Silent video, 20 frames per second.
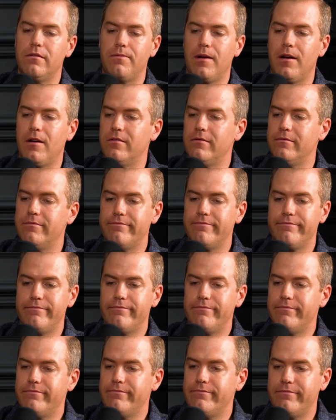about,
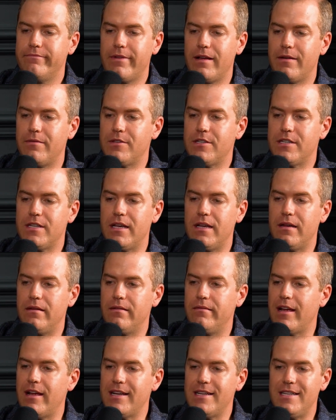I would say
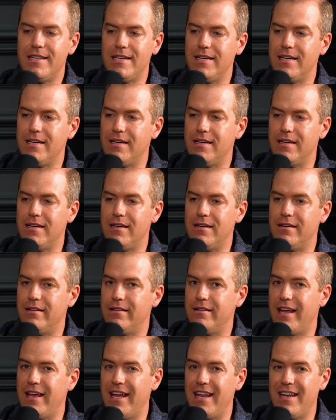
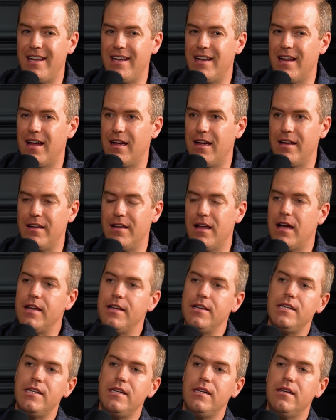1989,
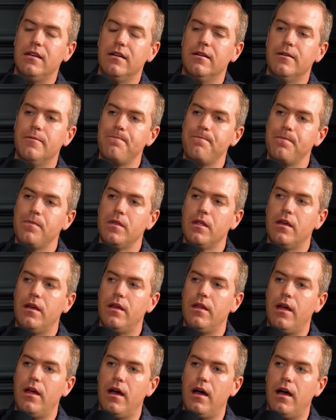90,
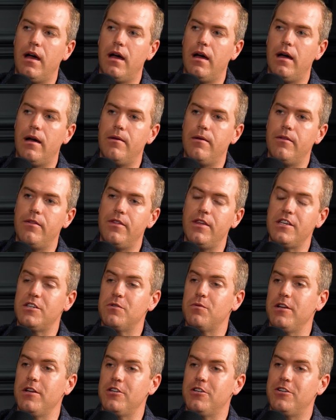they
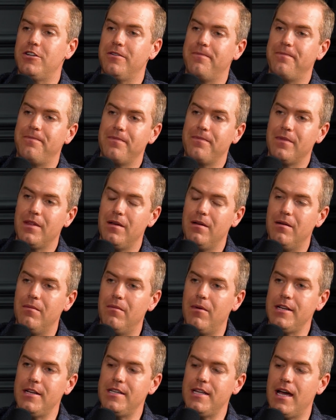switched.
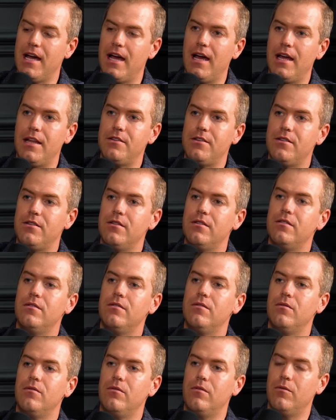My dad
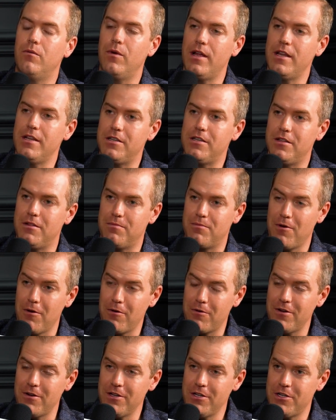went to the
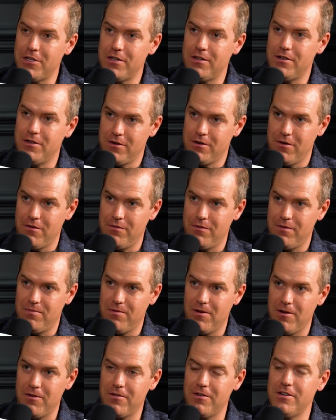brokerage, took over the
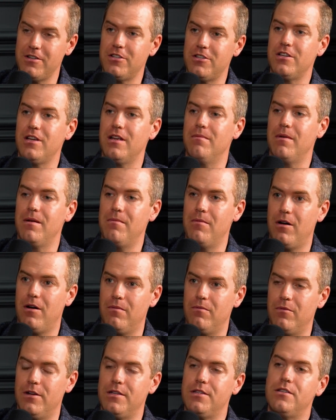brokerage, and my
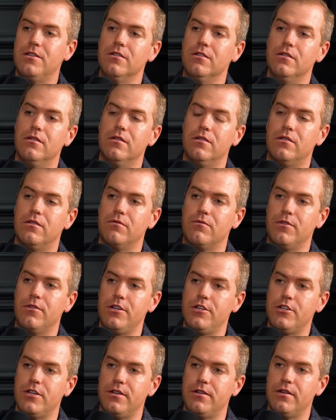mom went to the
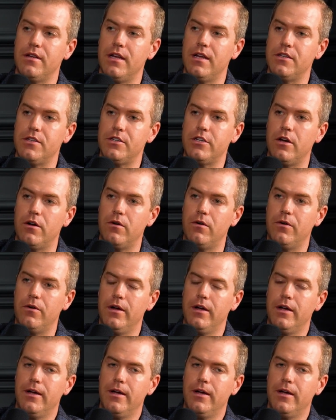region. And so